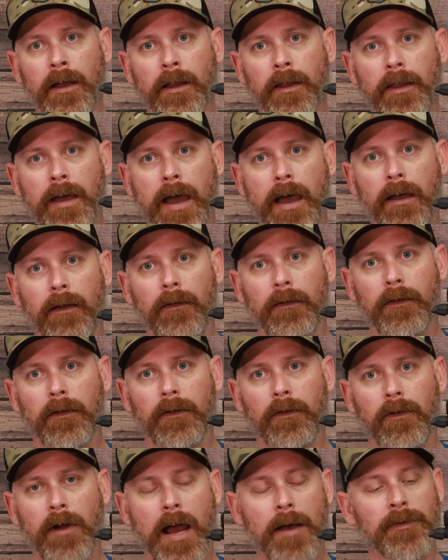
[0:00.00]

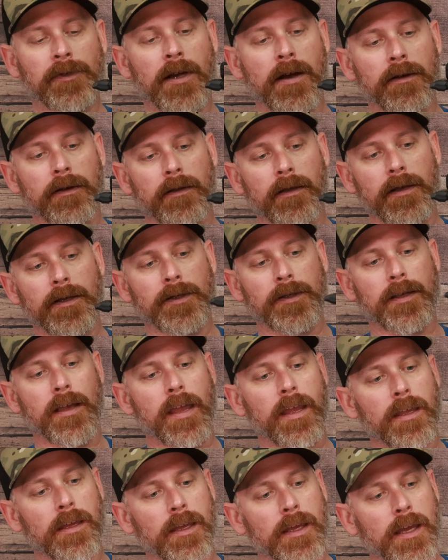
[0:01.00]
that grabs onto this
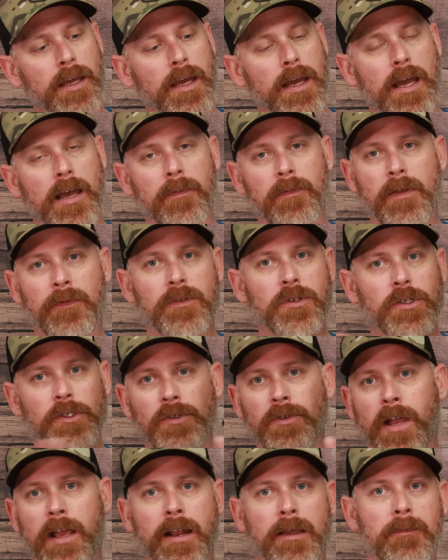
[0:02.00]
thing. If you just
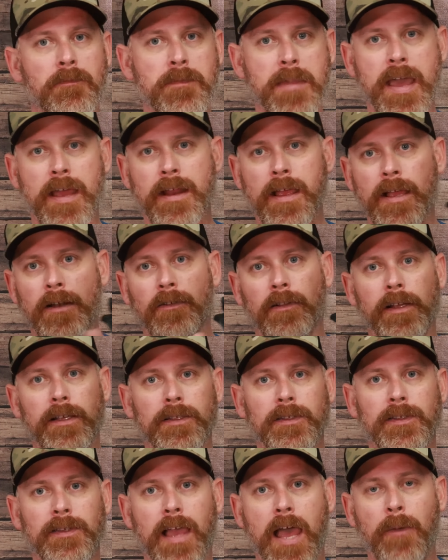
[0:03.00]
try to manhandle it
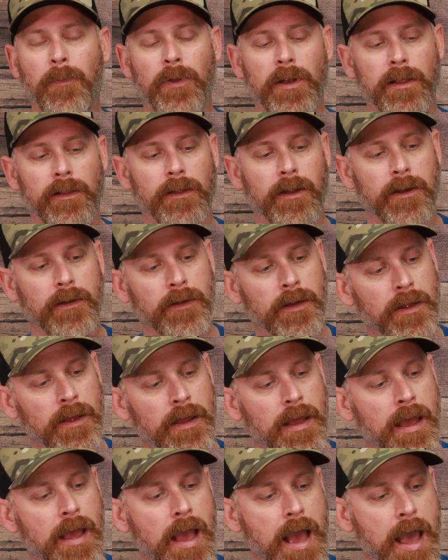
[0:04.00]
and slap it in there,
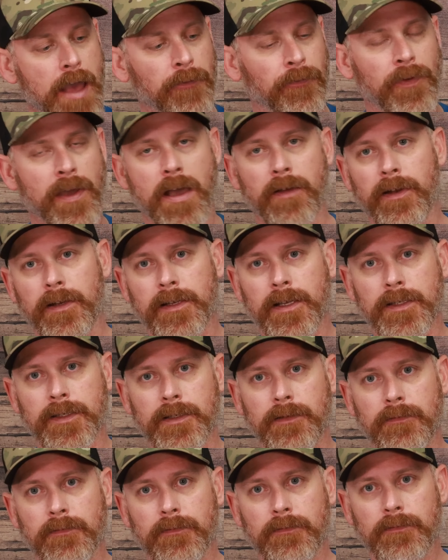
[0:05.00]
I've found it
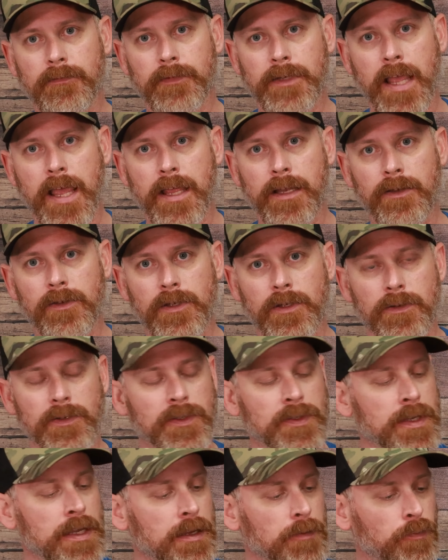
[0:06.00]
doesn't tend to
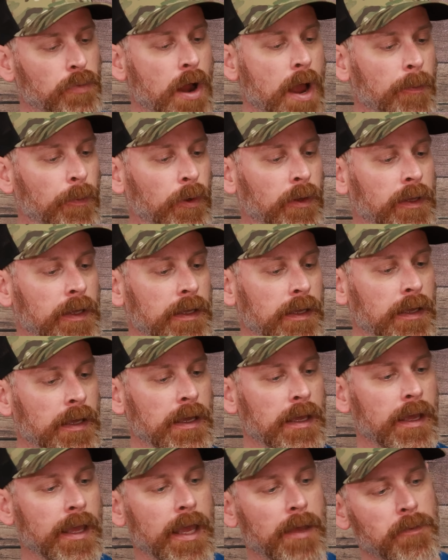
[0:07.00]
seat properly.
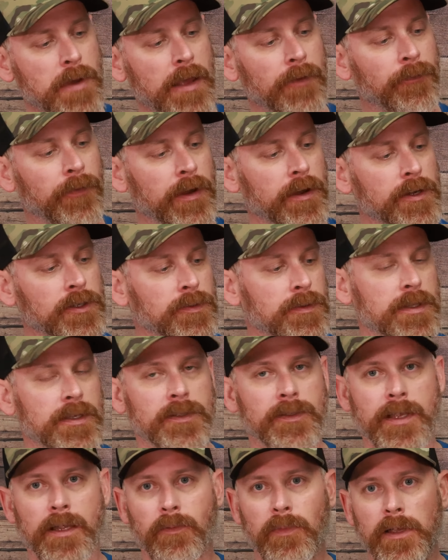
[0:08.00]
And my fear is with
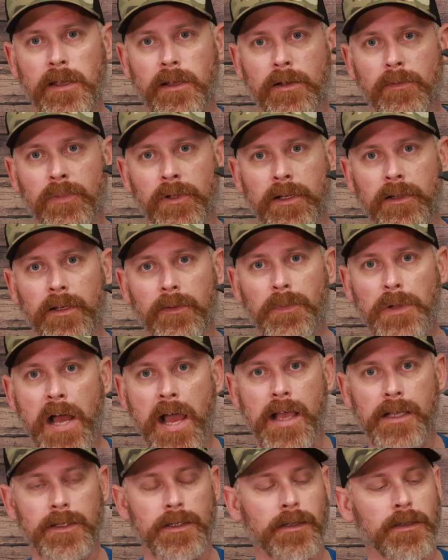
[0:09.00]
this thing being completely
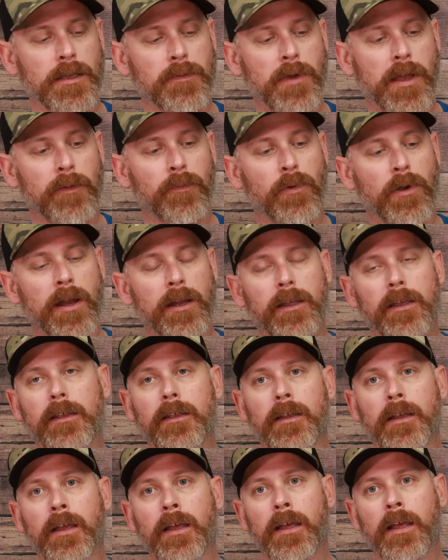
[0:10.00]
plastic, you might break it.
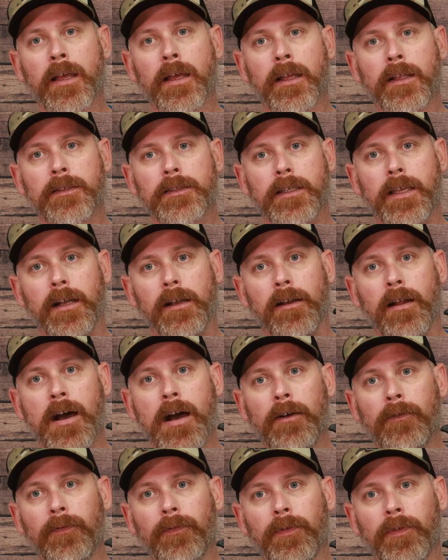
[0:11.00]
To get it
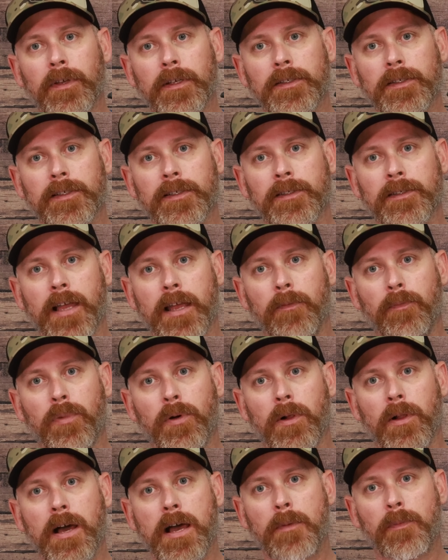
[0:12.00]
off, it's a slight
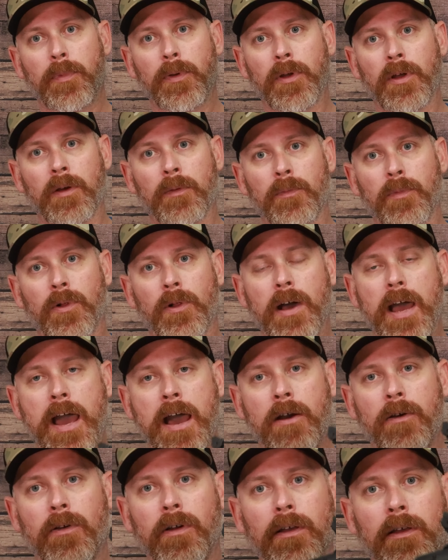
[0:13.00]
pull up, pull
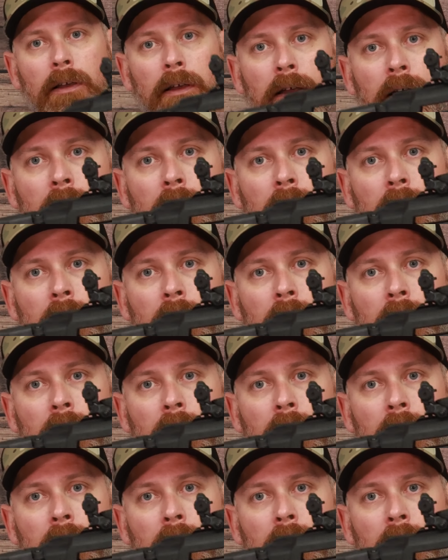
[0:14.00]
out,